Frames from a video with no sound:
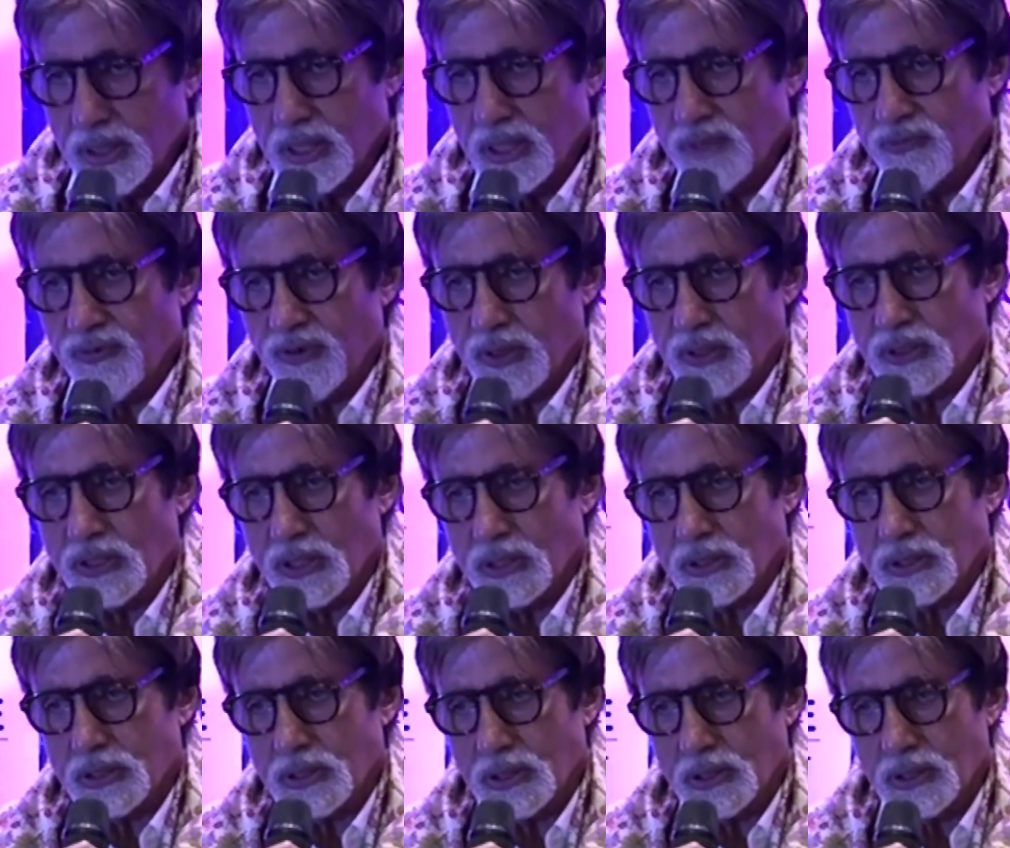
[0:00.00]
then he felt
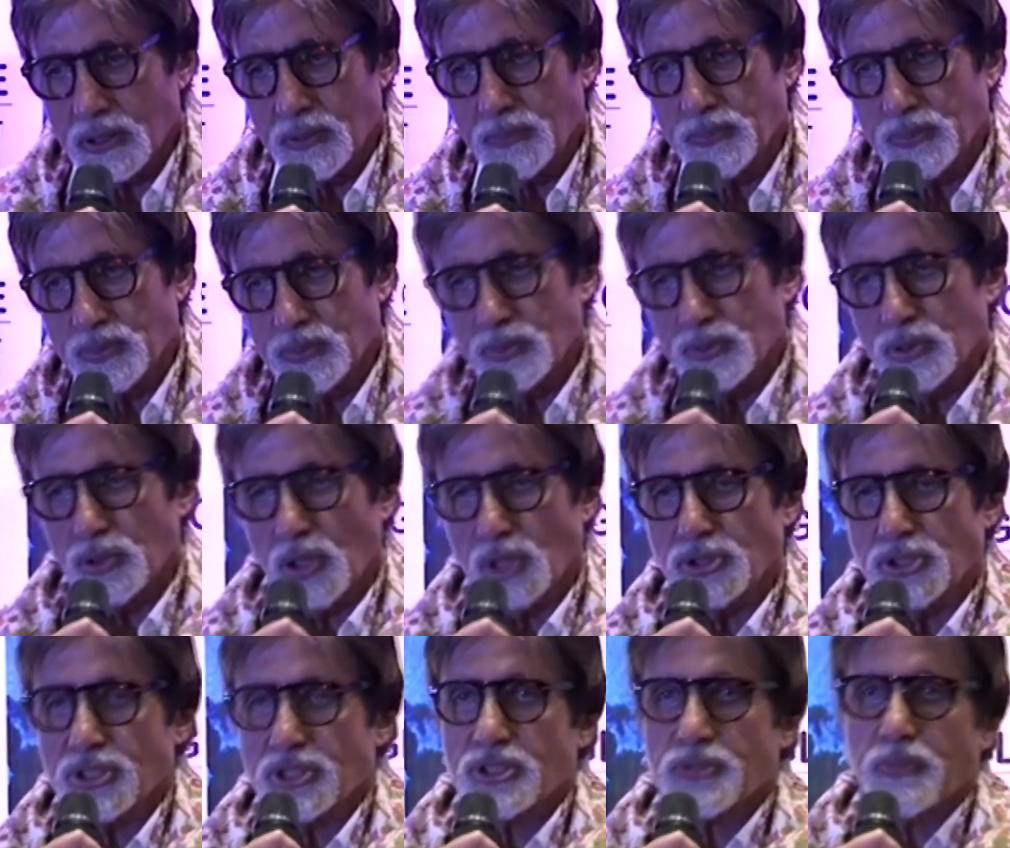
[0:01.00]
that uh,
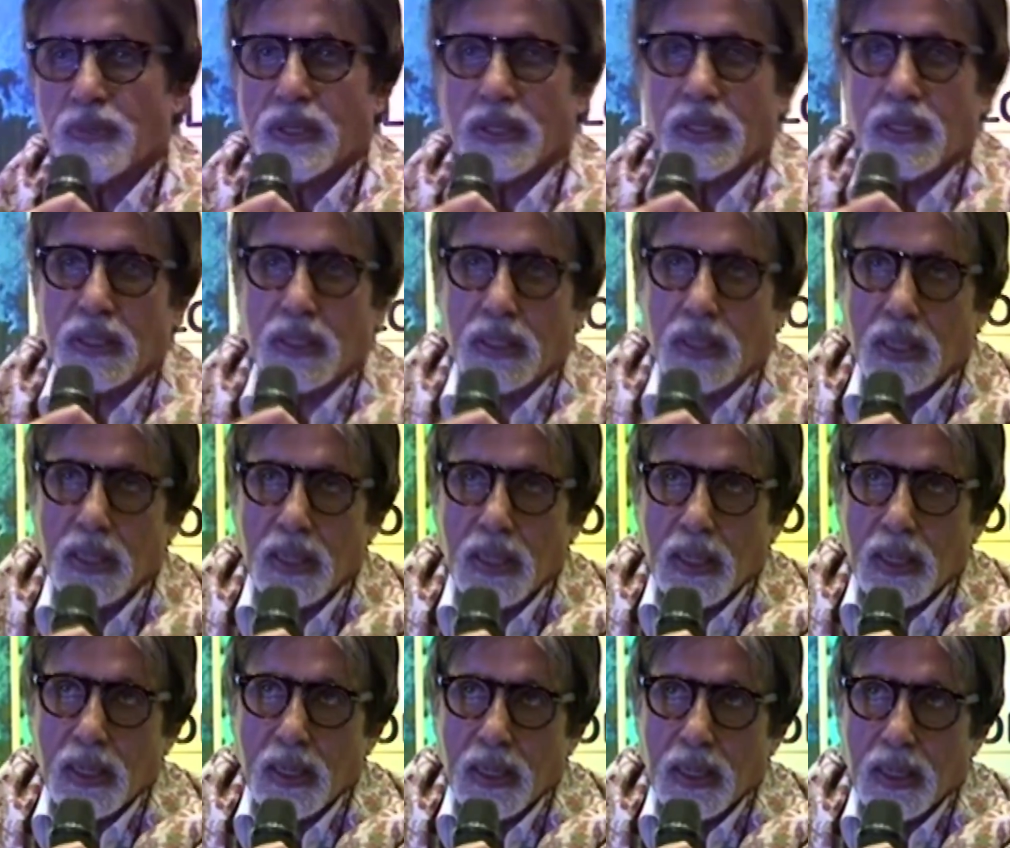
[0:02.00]
not just making
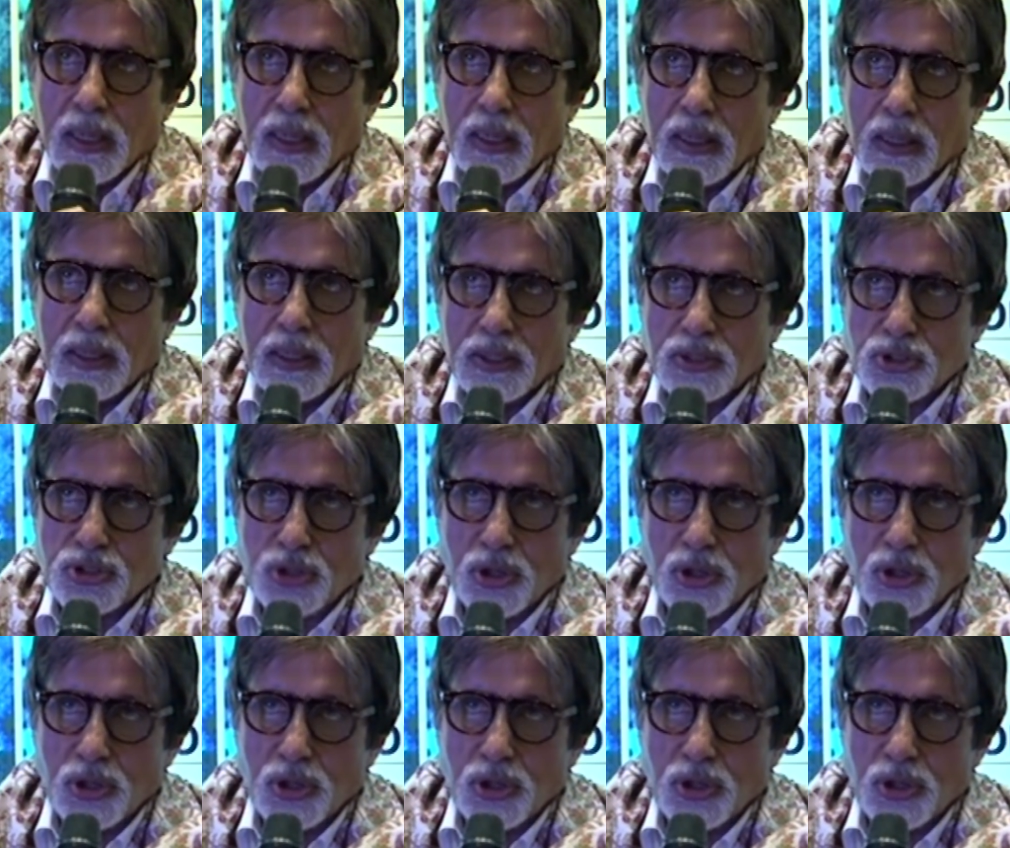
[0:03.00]
uh, a